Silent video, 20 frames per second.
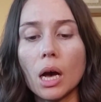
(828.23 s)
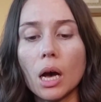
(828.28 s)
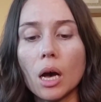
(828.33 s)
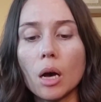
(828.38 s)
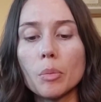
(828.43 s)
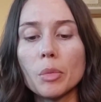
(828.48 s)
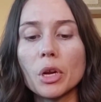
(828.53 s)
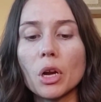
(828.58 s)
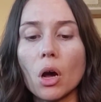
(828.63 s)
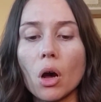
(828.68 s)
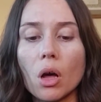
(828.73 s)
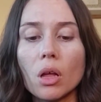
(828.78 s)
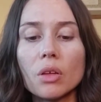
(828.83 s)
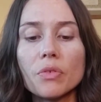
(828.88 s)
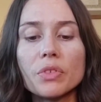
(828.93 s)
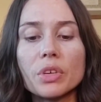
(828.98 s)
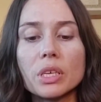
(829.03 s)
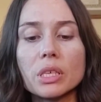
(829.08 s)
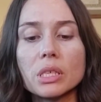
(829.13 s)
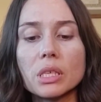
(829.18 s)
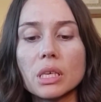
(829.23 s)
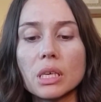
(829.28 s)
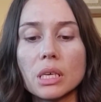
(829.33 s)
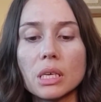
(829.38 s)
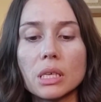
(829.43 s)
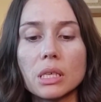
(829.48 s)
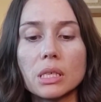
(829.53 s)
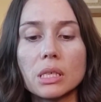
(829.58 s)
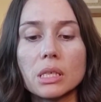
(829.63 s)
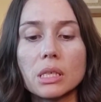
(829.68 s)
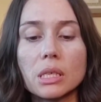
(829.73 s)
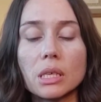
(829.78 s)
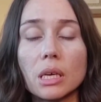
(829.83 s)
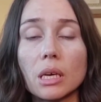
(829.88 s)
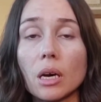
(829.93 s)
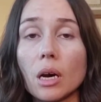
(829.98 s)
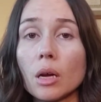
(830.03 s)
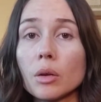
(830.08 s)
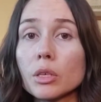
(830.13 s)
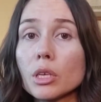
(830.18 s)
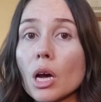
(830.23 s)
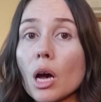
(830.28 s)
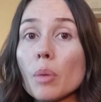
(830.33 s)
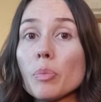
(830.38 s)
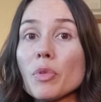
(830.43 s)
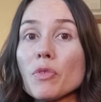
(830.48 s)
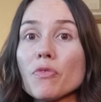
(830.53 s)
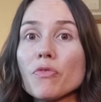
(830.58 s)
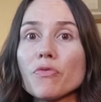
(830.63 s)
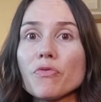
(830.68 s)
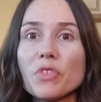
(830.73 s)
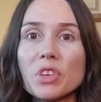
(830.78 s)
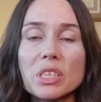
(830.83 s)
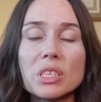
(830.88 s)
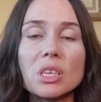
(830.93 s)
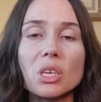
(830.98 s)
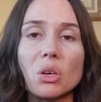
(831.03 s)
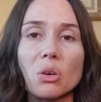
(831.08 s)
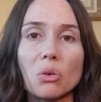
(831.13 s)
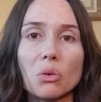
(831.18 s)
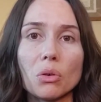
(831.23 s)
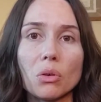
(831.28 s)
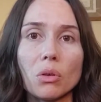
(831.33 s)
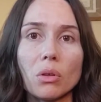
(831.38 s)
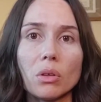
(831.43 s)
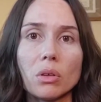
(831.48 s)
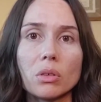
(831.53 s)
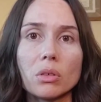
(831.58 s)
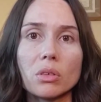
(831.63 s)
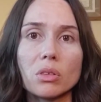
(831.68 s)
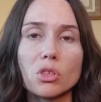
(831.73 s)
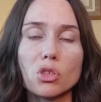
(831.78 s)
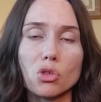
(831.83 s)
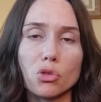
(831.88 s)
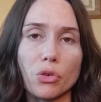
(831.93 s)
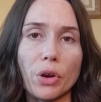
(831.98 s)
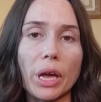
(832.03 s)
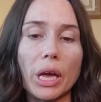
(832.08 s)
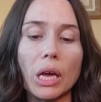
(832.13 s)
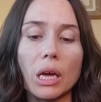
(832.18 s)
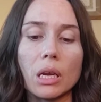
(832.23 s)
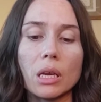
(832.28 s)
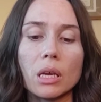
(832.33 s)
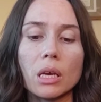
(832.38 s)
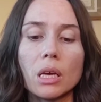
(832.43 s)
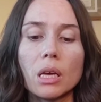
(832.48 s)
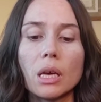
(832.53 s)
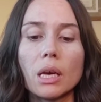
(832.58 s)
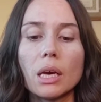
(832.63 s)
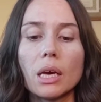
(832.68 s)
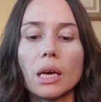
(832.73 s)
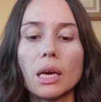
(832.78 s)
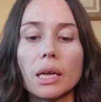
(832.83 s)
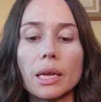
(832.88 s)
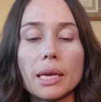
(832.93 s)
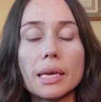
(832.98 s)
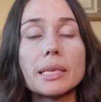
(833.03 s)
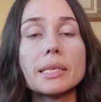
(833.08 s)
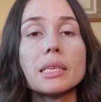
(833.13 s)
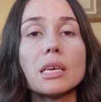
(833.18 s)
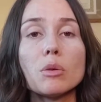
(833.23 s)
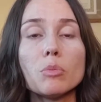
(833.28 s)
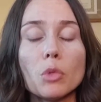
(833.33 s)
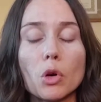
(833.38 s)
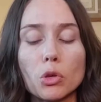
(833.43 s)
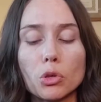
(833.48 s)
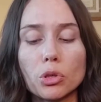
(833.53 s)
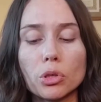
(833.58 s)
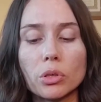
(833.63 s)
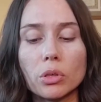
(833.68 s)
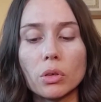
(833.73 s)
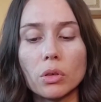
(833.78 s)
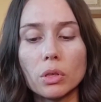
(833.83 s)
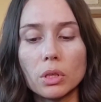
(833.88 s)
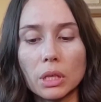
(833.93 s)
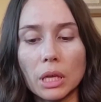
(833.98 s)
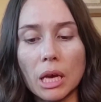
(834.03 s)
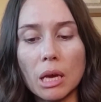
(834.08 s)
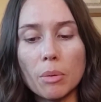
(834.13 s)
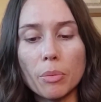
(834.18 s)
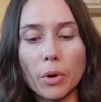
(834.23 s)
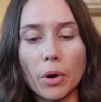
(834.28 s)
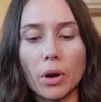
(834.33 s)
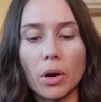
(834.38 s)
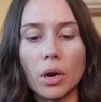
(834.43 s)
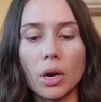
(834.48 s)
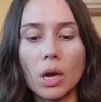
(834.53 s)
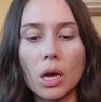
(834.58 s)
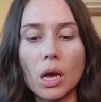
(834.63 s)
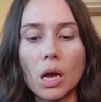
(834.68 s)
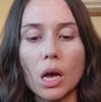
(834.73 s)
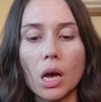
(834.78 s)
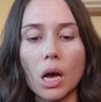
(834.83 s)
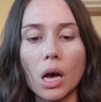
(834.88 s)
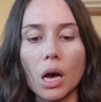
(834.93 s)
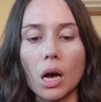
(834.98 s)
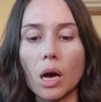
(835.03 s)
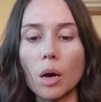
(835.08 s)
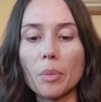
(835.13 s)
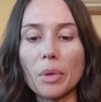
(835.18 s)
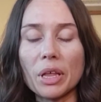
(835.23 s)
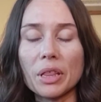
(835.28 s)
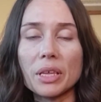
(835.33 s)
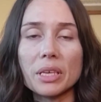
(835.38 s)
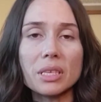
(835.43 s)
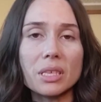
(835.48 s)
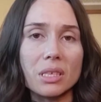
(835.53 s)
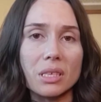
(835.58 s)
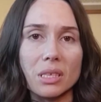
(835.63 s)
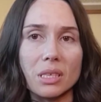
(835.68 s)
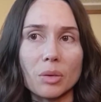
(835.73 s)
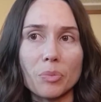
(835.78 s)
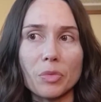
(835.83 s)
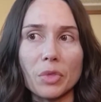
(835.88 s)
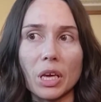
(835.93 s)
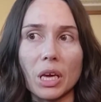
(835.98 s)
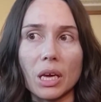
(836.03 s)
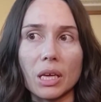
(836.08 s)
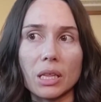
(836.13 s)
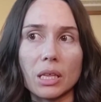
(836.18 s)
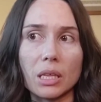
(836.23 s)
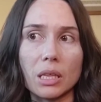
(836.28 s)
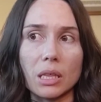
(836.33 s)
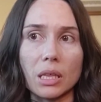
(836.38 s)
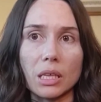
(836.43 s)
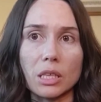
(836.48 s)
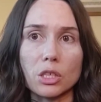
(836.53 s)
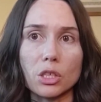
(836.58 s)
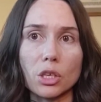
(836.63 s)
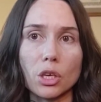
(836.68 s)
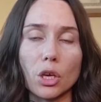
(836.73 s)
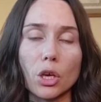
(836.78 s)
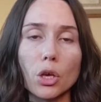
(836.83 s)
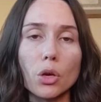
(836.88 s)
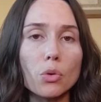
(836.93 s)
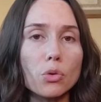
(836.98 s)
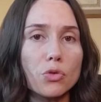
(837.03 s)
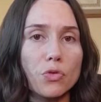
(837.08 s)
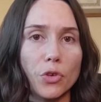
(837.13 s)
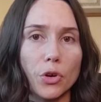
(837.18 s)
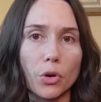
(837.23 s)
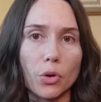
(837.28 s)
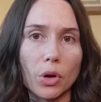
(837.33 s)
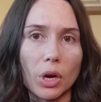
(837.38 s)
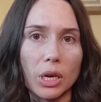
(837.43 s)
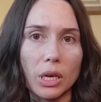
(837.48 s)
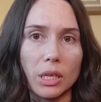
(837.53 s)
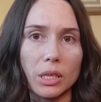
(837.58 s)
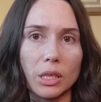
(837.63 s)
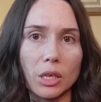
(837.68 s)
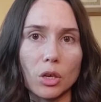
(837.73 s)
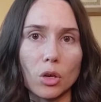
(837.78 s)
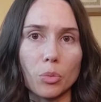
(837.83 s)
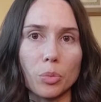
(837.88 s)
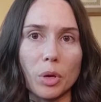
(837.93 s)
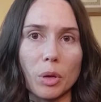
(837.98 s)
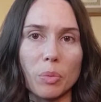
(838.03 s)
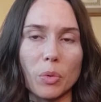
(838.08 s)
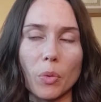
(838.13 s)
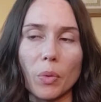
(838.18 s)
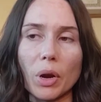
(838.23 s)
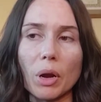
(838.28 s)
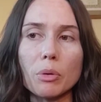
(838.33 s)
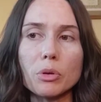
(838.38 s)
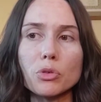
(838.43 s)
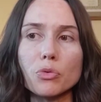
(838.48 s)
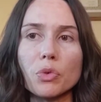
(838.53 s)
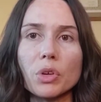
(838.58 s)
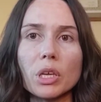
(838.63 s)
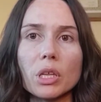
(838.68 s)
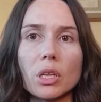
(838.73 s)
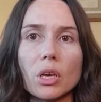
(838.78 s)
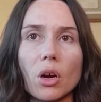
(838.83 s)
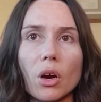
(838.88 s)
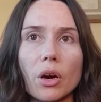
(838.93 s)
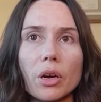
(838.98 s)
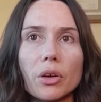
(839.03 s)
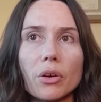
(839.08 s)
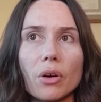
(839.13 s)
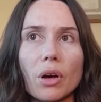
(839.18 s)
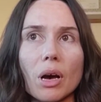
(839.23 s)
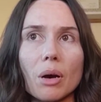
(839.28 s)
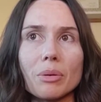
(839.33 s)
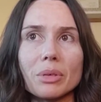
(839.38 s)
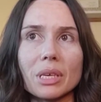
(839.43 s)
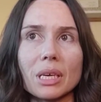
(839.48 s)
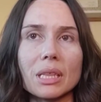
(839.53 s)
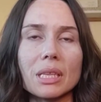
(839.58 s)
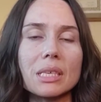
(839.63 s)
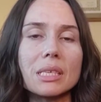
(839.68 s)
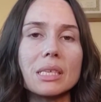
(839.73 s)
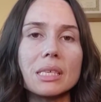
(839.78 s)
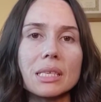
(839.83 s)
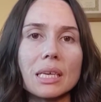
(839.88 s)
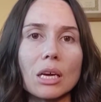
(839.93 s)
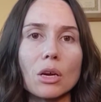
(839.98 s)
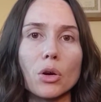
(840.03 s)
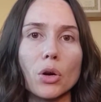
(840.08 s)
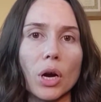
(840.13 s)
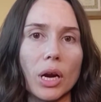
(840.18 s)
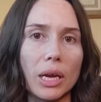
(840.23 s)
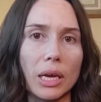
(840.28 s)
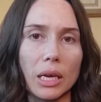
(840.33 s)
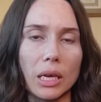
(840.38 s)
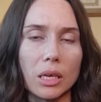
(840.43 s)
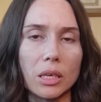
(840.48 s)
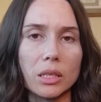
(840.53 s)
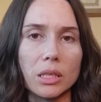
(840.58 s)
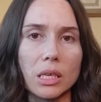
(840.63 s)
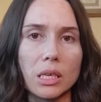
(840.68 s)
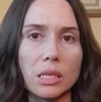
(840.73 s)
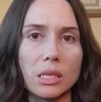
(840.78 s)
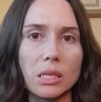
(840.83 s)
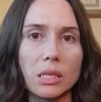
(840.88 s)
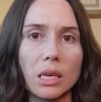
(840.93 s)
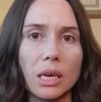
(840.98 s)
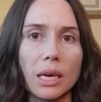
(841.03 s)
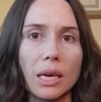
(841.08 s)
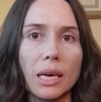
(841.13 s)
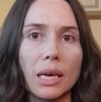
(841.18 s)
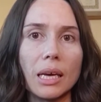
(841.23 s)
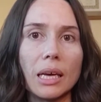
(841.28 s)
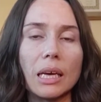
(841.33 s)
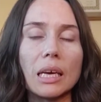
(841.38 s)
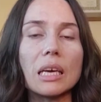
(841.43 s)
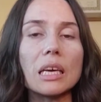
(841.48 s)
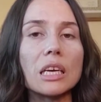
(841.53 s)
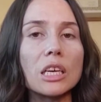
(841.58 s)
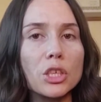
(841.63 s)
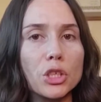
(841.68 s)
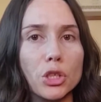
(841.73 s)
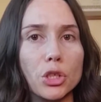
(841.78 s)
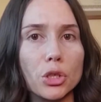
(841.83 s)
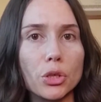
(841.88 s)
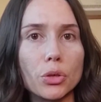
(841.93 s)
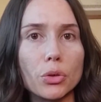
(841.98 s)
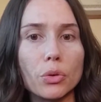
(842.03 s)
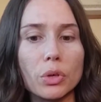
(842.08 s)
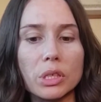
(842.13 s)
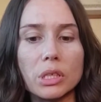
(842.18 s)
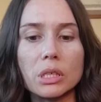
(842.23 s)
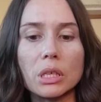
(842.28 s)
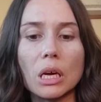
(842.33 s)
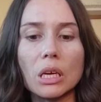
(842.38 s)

And all of this is on top of physical strain, it is emotional labor. And this is just something that's huge for chronically ill people. When I was reading the article, I was like, this is a chronic illness issue. It's